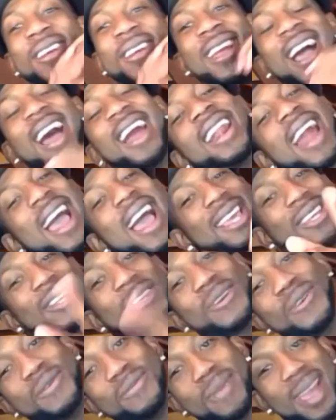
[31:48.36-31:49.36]
I like
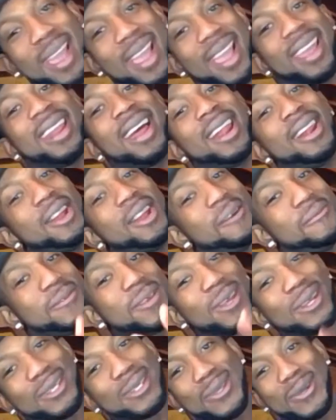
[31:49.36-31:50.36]
you, man. I love
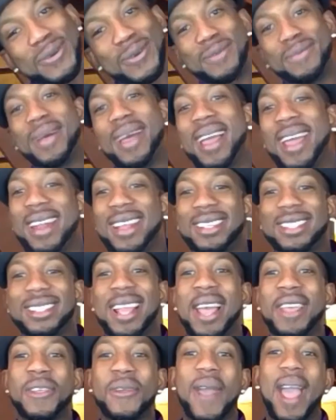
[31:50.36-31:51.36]
you too, man. It's
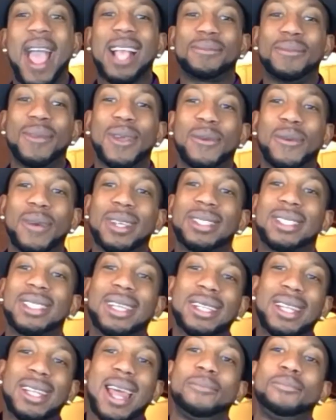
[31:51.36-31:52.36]
like you ask me
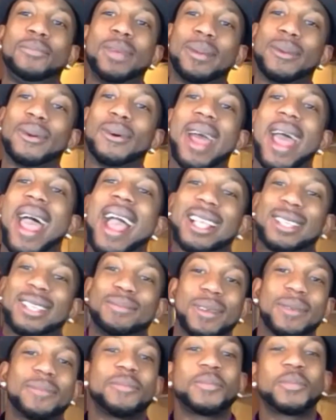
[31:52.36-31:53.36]
questions like people don't ask
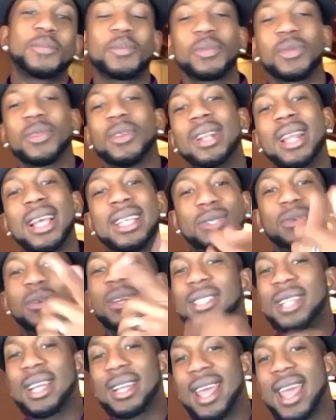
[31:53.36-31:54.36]
me. Let's do
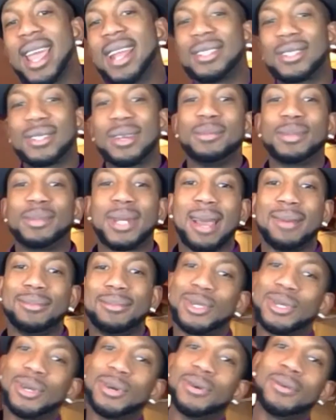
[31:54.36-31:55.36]
this again sometime
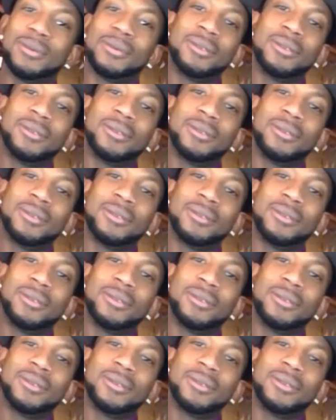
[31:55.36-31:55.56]
too.